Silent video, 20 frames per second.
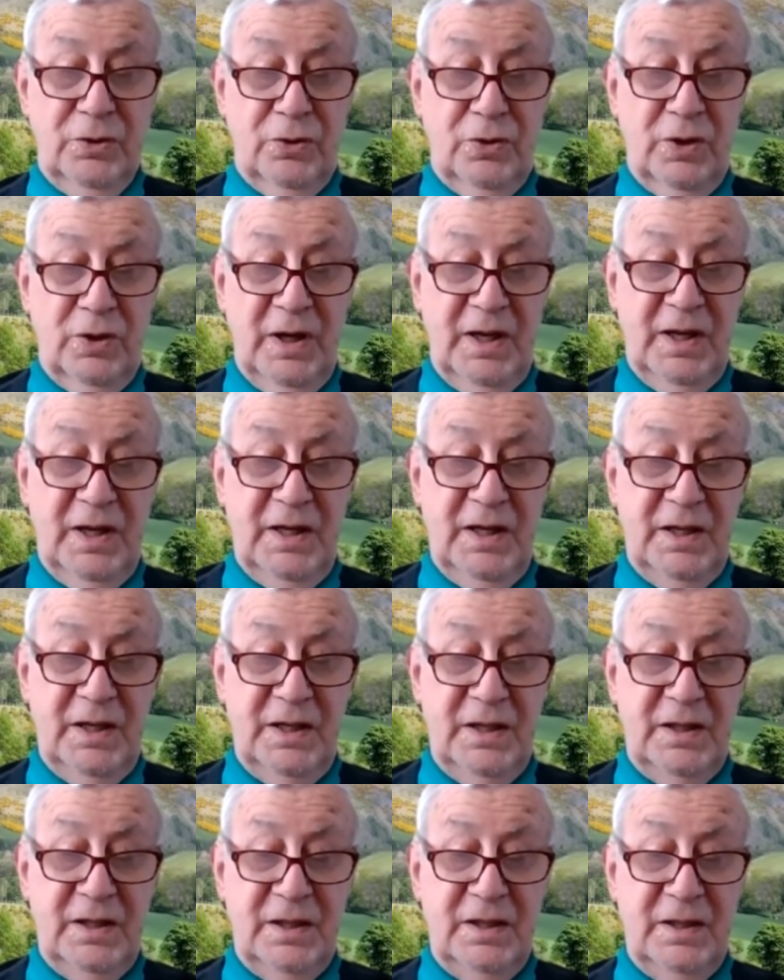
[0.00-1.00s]
Your
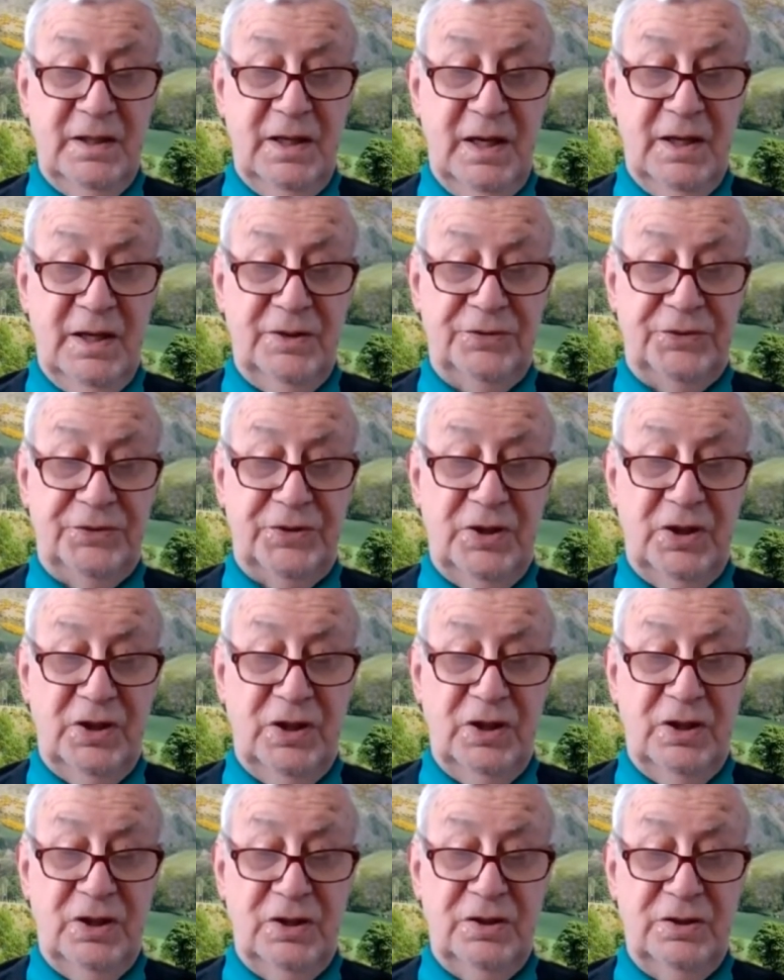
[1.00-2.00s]
hair has
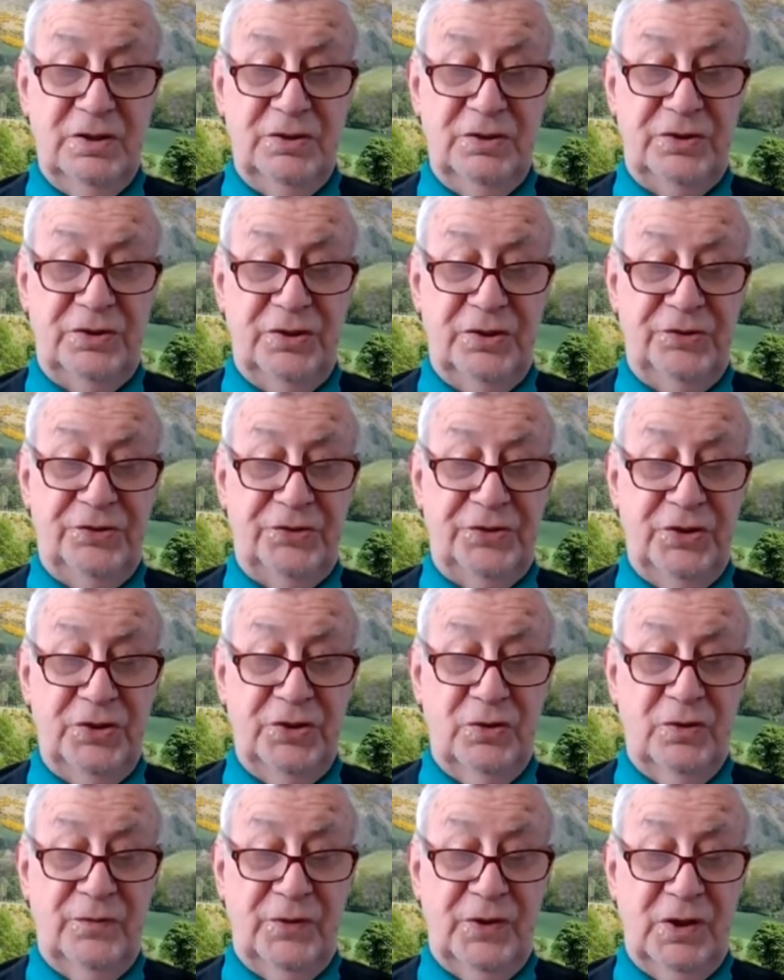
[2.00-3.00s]
turned to
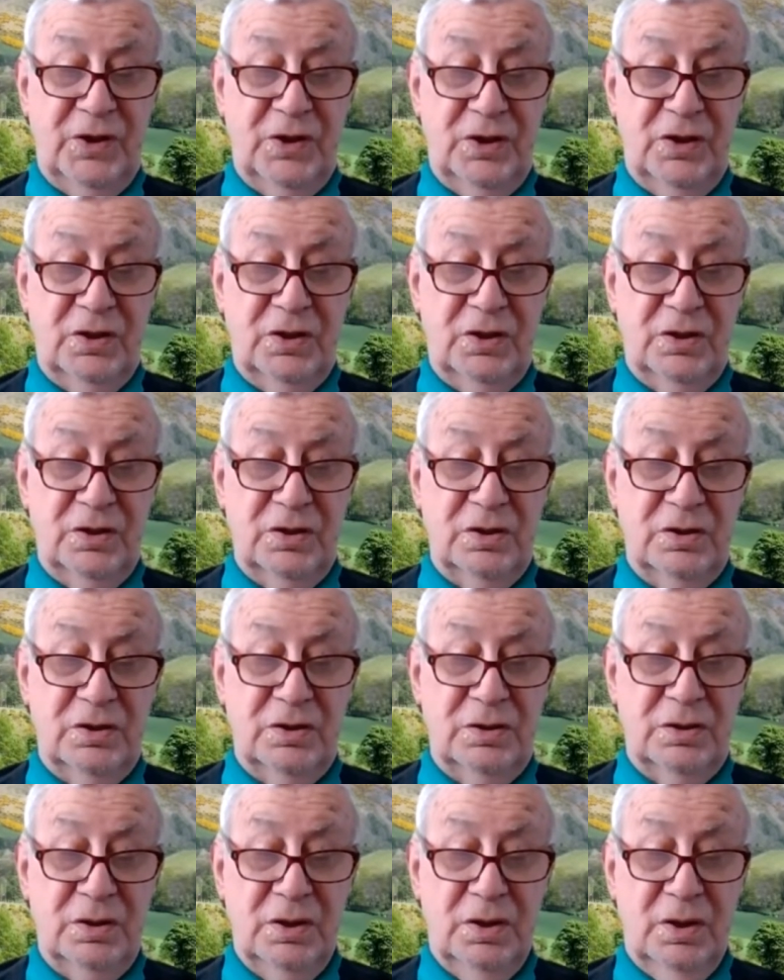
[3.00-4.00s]

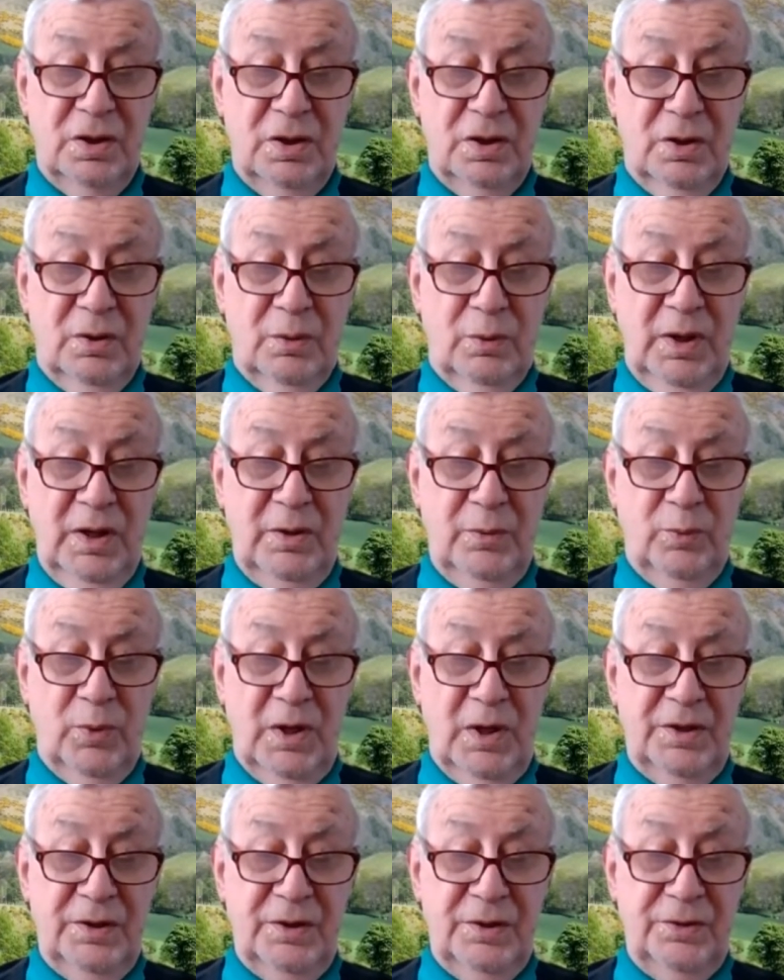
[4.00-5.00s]
silver when
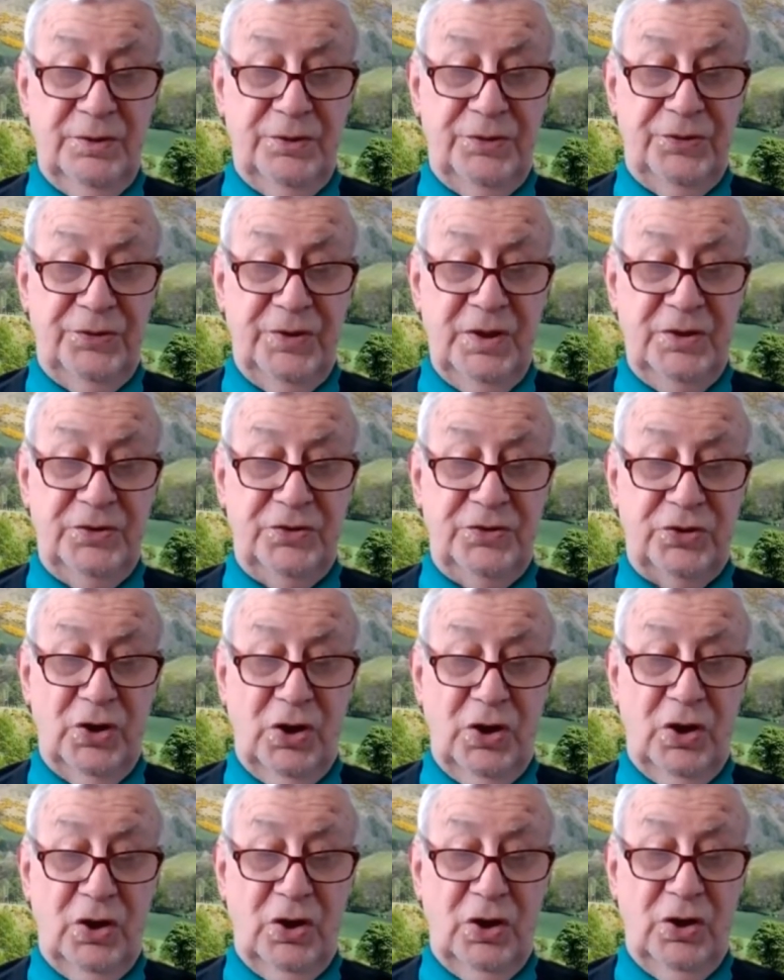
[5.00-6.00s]
once it
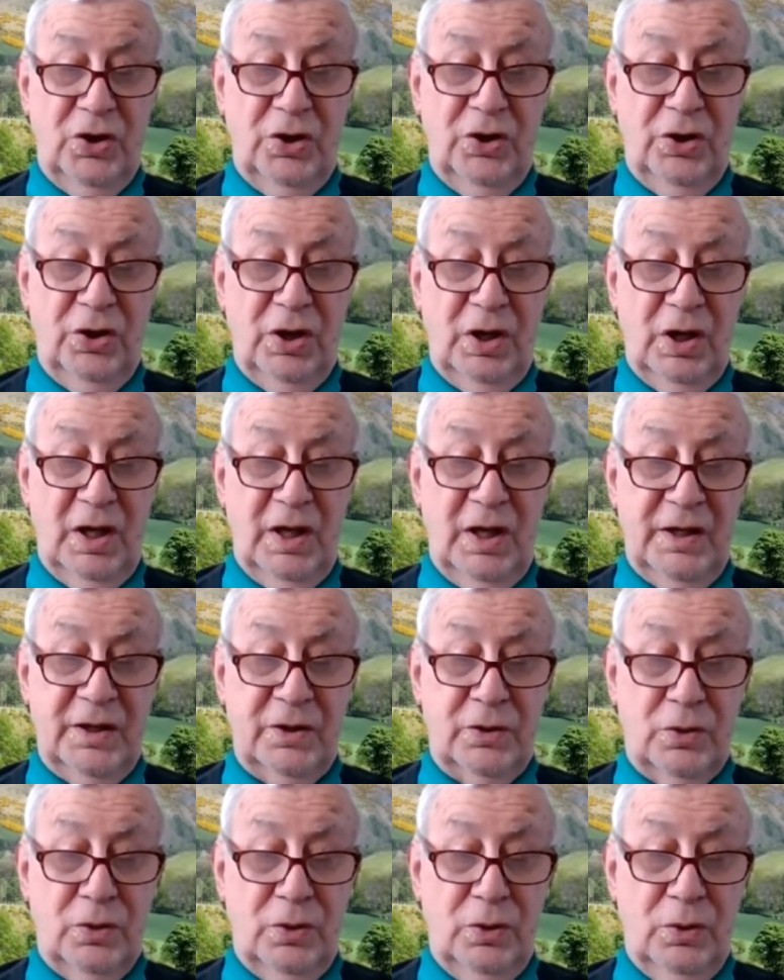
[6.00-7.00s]
shone
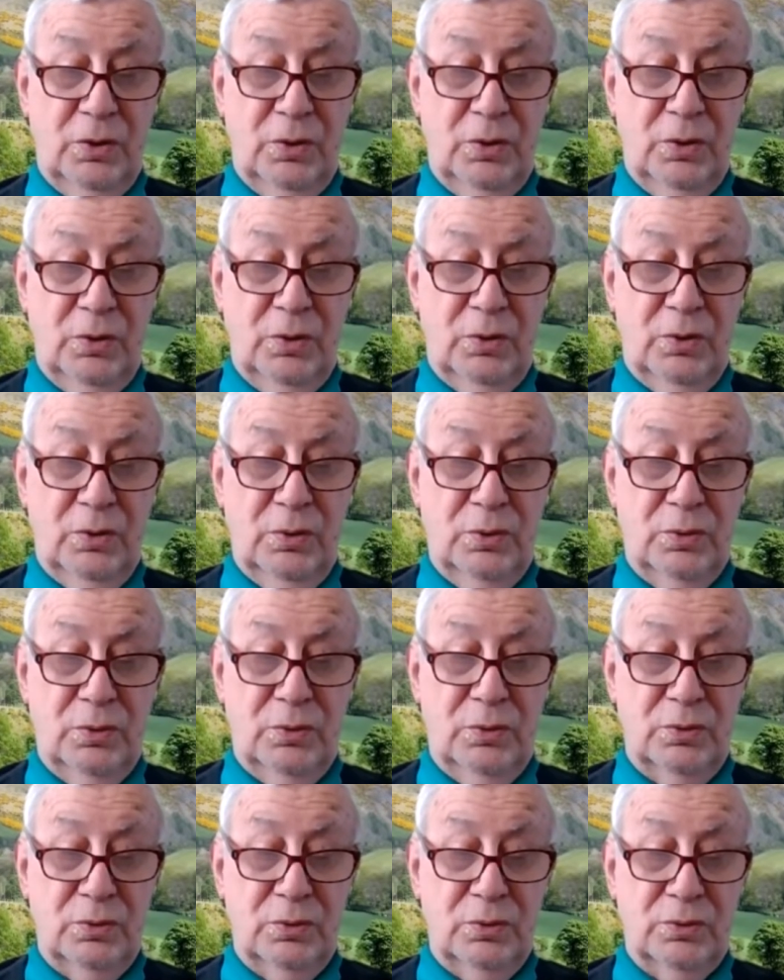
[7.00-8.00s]
like
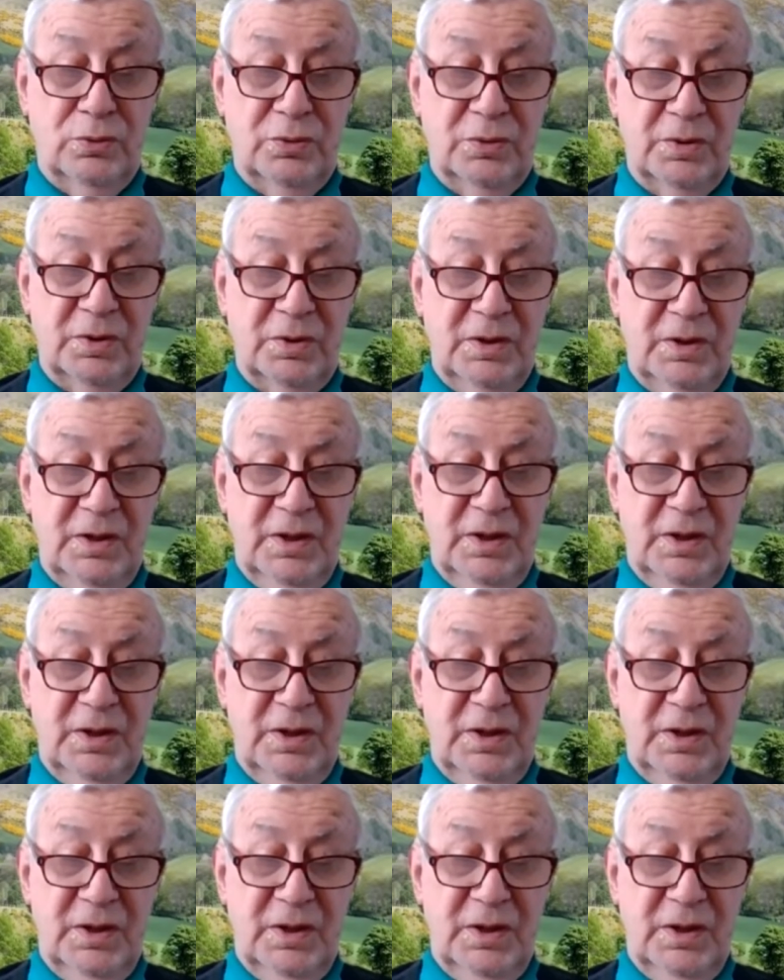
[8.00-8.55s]
gold.